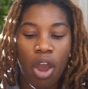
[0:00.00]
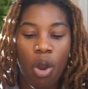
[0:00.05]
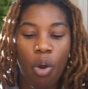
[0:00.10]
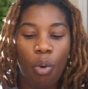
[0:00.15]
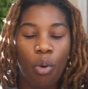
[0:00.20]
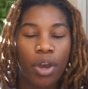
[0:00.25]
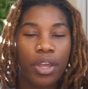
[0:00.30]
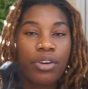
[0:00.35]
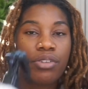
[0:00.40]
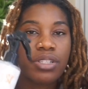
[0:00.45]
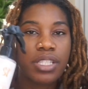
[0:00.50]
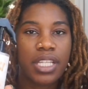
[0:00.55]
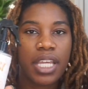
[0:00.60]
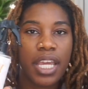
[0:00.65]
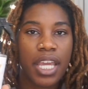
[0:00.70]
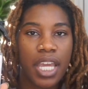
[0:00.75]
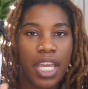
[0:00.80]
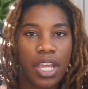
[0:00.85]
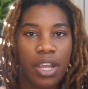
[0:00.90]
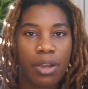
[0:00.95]
oils
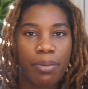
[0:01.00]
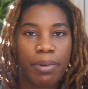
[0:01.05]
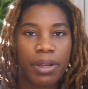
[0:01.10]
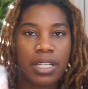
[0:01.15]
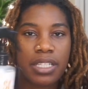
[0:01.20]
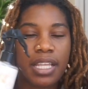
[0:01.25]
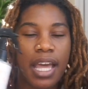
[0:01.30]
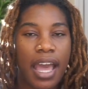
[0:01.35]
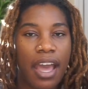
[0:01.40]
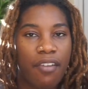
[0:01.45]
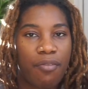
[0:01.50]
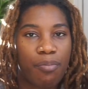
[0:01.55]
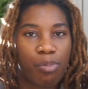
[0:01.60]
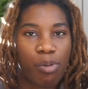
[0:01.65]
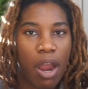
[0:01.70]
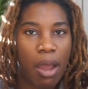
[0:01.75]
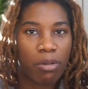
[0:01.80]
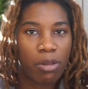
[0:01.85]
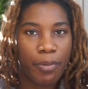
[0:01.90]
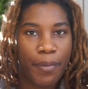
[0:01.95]
in here because I have
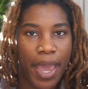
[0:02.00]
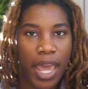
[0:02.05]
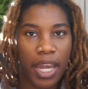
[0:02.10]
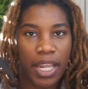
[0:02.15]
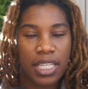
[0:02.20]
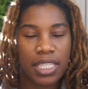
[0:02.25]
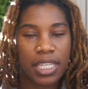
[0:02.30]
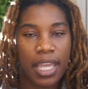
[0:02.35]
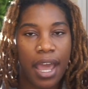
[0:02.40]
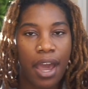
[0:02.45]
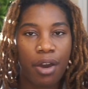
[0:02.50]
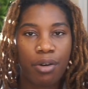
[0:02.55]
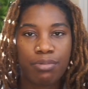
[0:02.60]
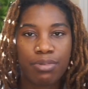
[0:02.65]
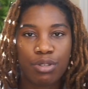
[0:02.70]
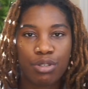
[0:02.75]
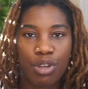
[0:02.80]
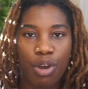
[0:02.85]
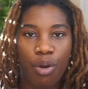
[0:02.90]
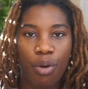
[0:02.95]
problematic scalp,
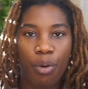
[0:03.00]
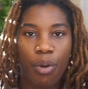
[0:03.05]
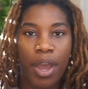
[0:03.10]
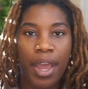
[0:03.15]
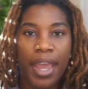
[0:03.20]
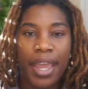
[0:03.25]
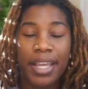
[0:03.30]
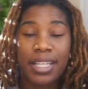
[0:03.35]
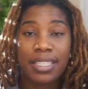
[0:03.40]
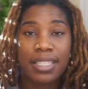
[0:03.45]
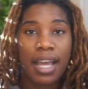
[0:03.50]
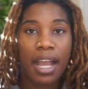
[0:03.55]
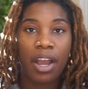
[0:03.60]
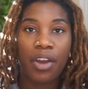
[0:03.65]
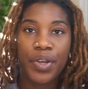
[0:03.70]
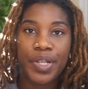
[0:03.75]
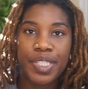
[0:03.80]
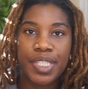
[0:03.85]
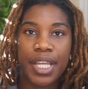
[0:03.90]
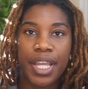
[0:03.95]
so it's not
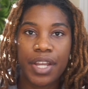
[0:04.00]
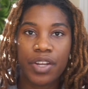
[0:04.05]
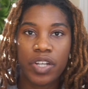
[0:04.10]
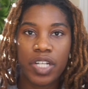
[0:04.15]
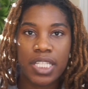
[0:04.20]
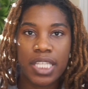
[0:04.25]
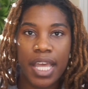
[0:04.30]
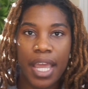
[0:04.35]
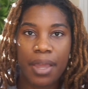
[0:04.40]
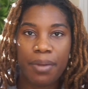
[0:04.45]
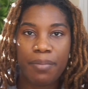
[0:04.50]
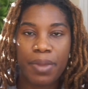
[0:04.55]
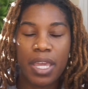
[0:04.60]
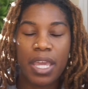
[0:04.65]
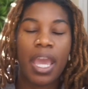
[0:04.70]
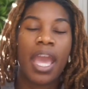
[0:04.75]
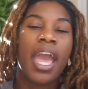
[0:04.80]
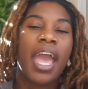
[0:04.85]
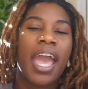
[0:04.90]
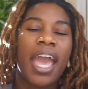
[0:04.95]
going to irritate
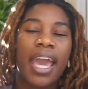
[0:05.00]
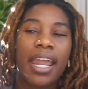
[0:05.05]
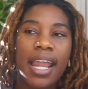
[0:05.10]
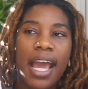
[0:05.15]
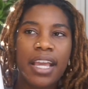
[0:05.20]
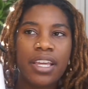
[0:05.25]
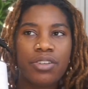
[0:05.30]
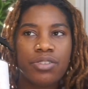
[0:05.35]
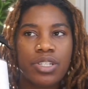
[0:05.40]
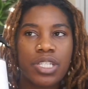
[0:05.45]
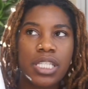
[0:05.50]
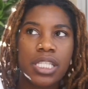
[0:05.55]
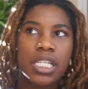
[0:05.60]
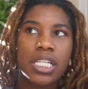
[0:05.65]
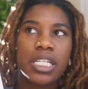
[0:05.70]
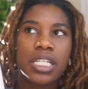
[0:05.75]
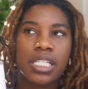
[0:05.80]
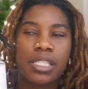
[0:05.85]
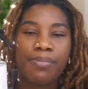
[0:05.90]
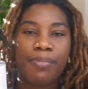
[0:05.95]
me. And I use
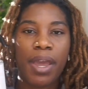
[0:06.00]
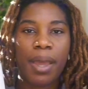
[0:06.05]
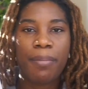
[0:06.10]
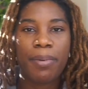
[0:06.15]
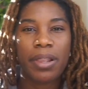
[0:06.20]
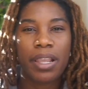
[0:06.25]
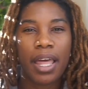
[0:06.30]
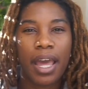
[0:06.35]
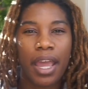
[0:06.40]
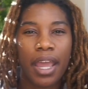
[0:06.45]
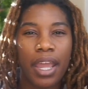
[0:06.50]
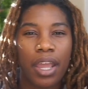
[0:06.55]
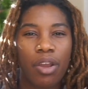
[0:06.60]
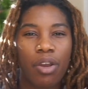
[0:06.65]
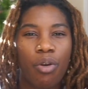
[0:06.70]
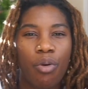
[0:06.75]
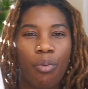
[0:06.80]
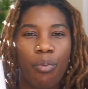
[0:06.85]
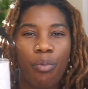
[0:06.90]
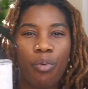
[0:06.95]
this maybe like
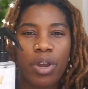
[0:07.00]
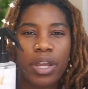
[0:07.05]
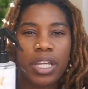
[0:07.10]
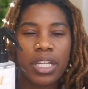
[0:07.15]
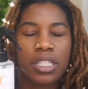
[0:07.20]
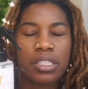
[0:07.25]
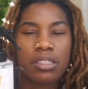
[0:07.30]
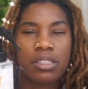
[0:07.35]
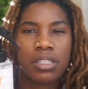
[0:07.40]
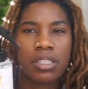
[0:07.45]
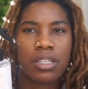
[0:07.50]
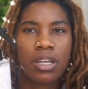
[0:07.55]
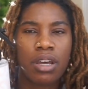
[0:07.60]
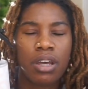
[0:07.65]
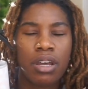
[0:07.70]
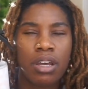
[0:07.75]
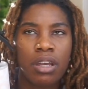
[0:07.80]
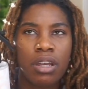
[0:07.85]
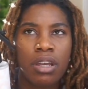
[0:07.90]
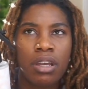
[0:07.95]
once,
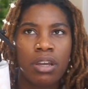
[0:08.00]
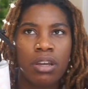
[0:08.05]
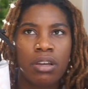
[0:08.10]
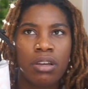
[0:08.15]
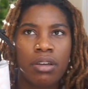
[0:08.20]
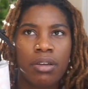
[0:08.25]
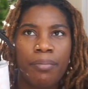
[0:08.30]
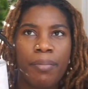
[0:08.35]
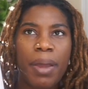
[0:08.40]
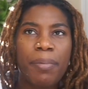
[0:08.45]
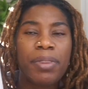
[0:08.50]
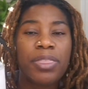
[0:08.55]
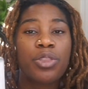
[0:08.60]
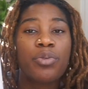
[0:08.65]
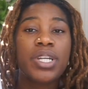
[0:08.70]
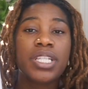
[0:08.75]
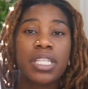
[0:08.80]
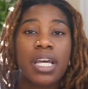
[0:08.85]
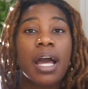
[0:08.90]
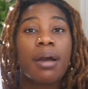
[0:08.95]
maybe
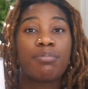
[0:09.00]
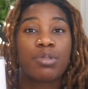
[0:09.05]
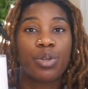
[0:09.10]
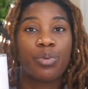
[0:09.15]
3 times